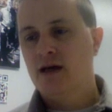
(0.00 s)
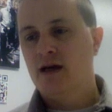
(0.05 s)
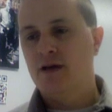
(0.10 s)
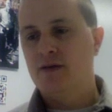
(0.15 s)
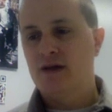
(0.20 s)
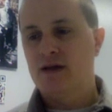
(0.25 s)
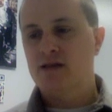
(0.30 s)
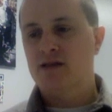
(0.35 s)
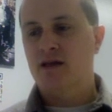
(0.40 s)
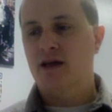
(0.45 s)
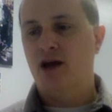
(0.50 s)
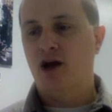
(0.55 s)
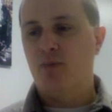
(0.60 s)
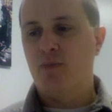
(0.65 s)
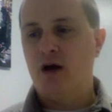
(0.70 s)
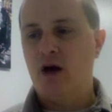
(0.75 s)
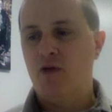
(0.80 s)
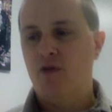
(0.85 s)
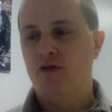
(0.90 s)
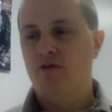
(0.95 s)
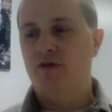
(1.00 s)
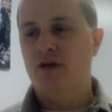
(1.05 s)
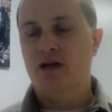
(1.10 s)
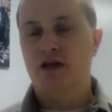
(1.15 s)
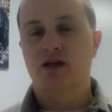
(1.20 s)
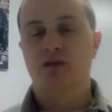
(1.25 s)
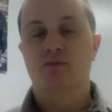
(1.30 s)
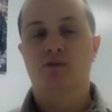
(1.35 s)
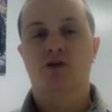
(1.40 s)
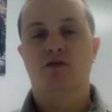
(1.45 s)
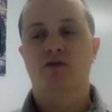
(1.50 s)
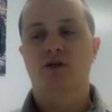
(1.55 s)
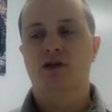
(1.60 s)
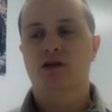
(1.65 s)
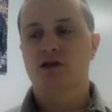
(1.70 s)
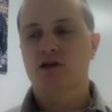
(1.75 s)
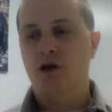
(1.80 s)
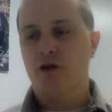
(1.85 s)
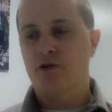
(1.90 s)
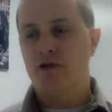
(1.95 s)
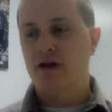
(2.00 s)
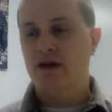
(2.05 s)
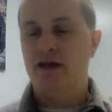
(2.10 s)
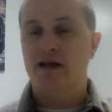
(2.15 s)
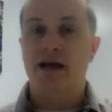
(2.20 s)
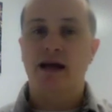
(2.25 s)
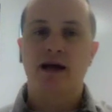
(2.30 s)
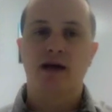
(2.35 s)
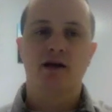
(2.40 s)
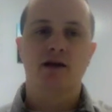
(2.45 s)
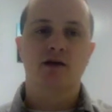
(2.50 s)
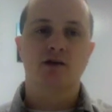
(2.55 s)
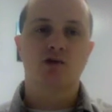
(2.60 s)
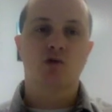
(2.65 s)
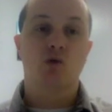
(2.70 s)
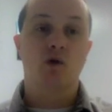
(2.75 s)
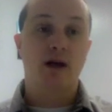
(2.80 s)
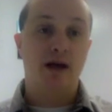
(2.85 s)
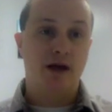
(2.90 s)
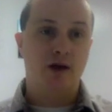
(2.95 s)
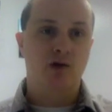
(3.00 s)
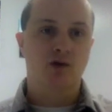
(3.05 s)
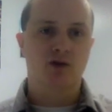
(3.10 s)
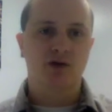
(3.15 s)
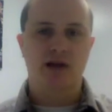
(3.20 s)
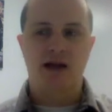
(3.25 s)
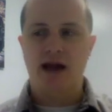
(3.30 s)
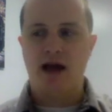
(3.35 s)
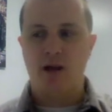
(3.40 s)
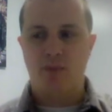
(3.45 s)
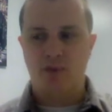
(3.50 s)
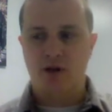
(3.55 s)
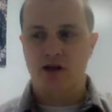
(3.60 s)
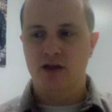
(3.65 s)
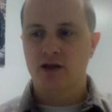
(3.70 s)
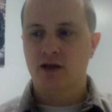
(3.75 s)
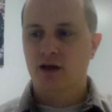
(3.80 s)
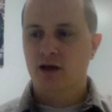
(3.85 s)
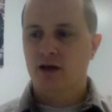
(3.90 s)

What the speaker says: and that's to help out the victims of the southern Indiana tornadoes that happened.